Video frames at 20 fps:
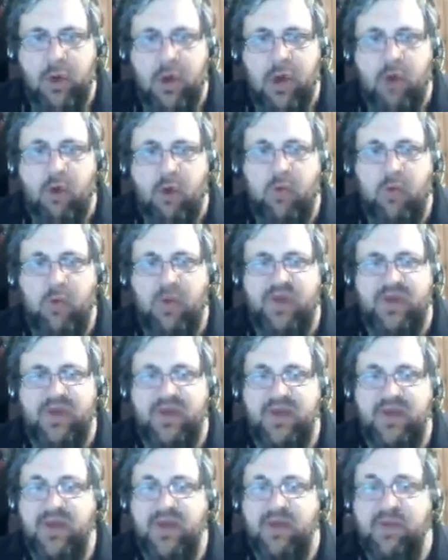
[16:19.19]
what
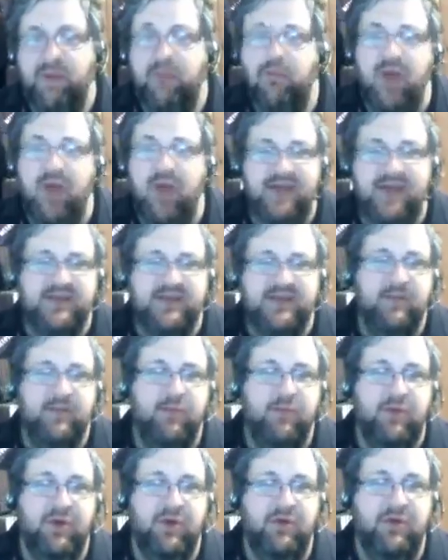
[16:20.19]
the best
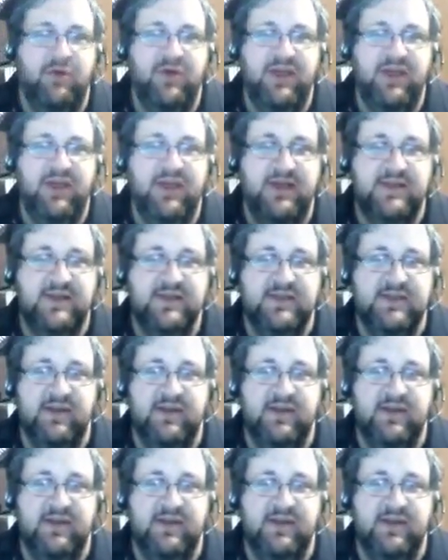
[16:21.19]
build is